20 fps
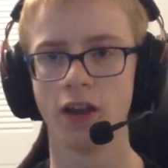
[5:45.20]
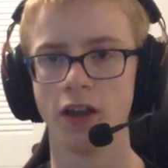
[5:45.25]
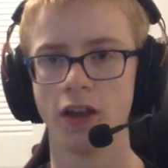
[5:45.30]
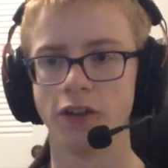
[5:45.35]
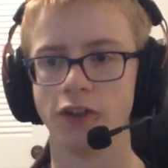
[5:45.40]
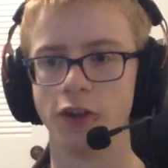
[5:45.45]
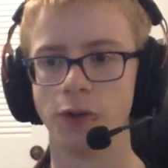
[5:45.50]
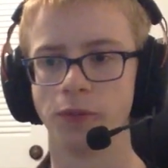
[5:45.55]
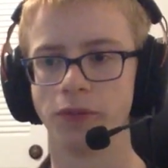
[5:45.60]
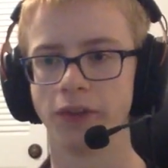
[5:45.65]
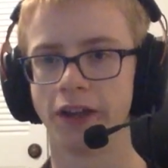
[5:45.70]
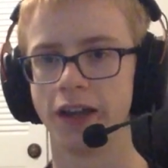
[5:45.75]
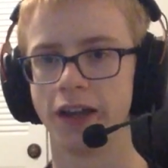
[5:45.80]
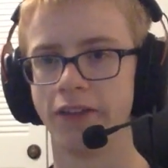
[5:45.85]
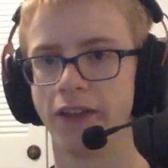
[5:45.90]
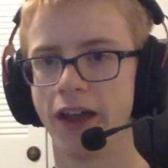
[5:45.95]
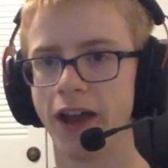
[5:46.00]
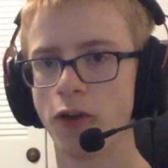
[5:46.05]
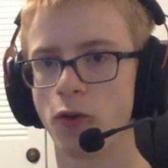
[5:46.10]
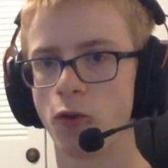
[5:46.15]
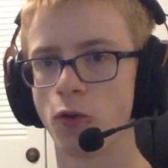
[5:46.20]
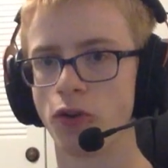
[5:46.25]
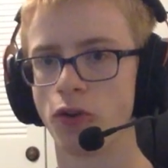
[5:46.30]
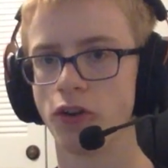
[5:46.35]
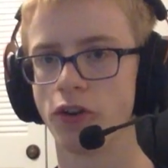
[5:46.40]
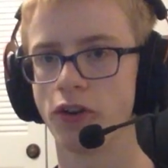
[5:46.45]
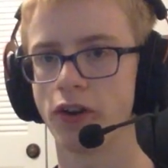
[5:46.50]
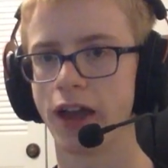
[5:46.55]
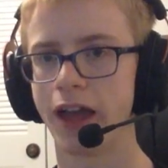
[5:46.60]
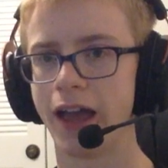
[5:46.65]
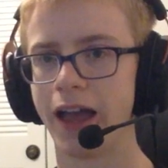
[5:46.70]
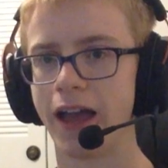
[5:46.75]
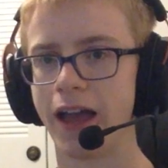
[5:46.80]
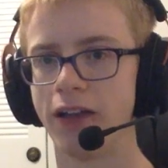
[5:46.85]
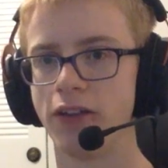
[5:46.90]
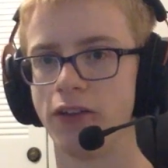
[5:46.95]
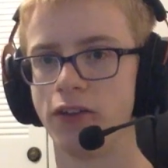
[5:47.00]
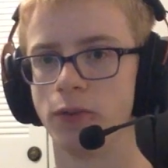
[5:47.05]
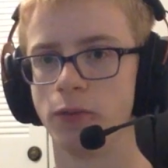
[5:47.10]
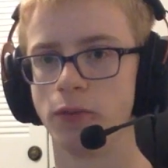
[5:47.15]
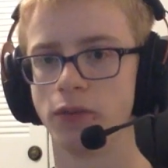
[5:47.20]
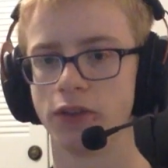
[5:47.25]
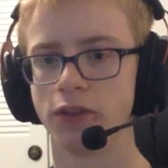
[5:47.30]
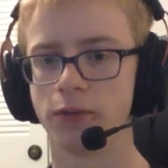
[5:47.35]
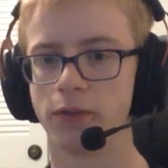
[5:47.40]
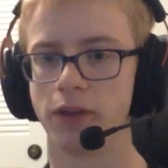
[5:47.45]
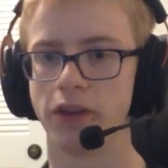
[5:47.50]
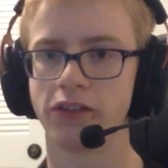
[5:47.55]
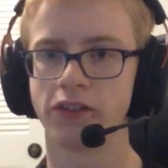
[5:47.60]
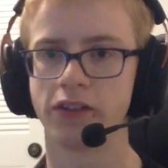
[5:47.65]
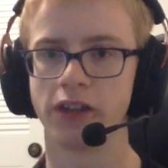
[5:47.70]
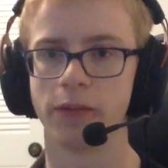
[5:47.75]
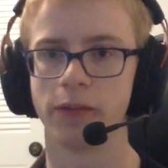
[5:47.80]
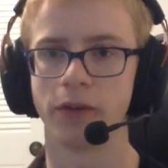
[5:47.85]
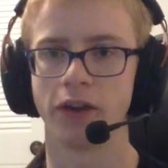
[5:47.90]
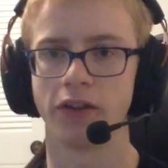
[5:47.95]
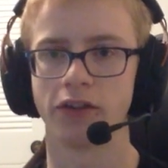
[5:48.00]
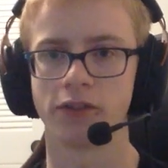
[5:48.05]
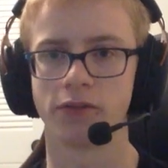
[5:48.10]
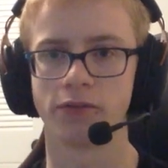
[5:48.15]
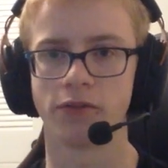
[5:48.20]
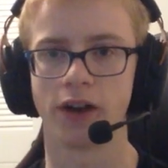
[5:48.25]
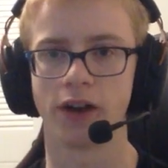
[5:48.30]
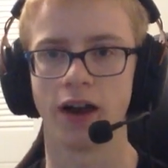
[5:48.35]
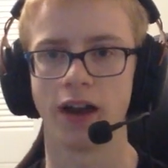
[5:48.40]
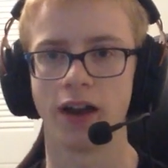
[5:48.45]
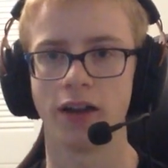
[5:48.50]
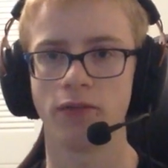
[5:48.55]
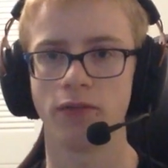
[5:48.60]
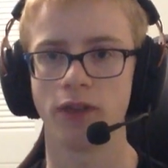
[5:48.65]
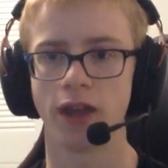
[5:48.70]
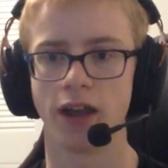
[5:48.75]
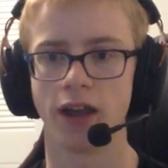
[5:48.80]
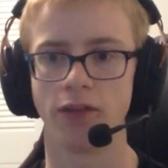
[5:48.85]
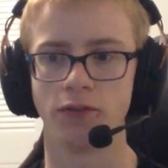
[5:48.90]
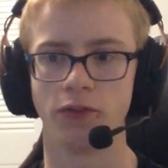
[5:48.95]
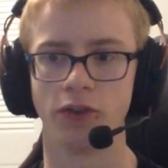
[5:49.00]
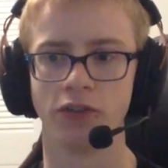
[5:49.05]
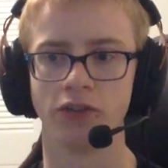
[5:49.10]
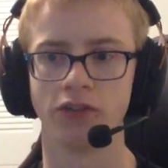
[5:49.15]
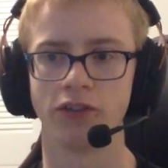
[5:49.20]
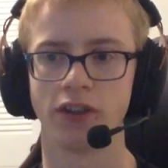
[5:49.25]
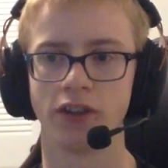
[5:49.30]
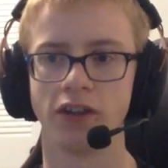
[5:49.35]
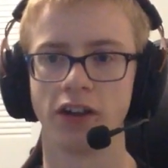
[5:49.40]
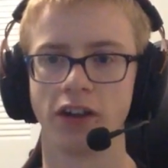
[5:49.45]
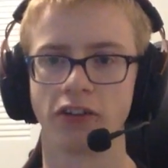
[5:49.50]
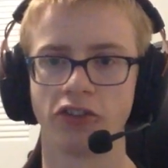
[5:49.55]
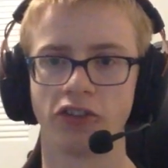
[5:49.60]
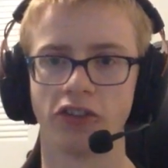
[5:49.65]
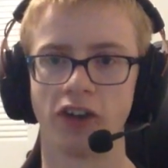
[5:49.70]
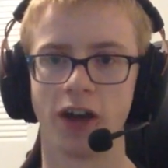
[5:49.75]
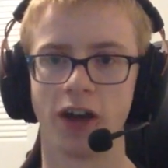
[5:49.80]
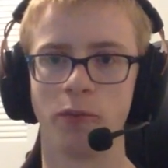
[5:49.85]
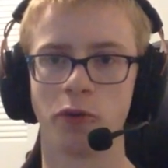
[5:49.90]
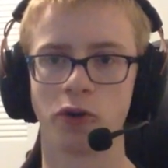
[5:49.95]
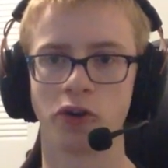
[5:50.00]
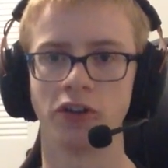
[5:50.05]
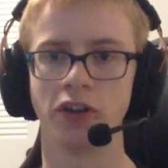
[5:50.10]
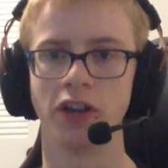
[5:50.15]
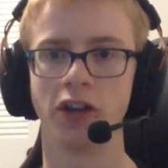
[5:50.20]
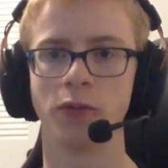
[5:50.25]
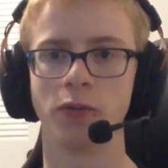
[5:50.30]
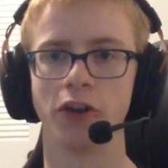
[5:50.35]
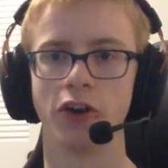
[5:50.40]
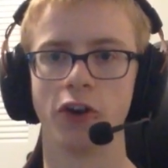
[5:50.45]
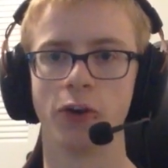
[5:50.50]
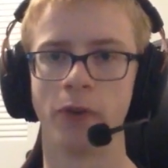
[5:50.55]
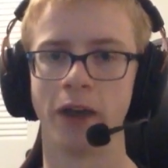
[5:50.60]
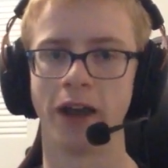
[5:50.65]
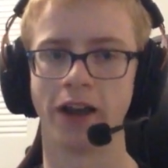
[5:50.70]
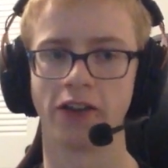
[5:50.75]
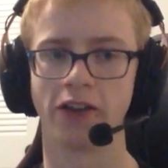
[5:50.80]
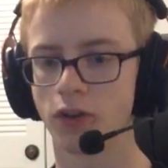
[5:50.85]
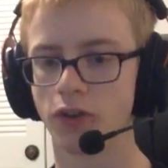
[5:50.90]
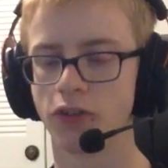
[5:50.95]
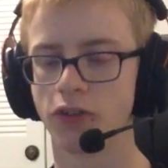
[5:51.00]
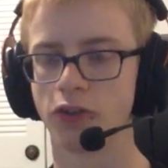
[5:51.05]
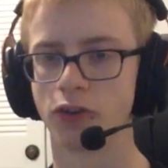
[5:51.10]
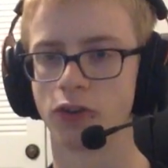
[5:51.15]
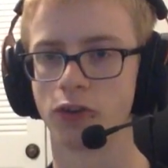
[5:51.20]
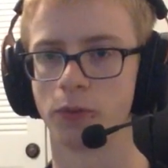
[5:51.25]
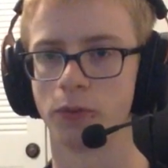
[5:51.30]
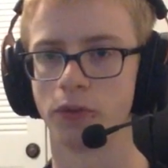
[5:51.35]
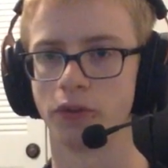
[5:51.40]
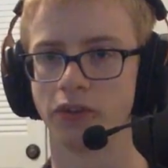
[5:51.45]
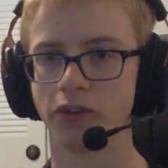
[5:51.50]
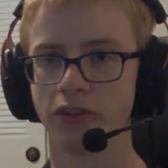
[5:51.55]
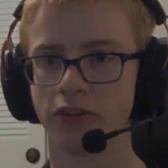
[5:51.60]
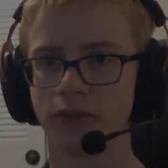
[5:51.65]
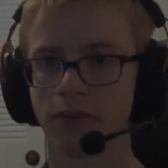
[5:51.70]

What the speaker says: You play in that order, and it's basically a best of 5. And if there's an extra tiebreaker needed, we go back to a circle push.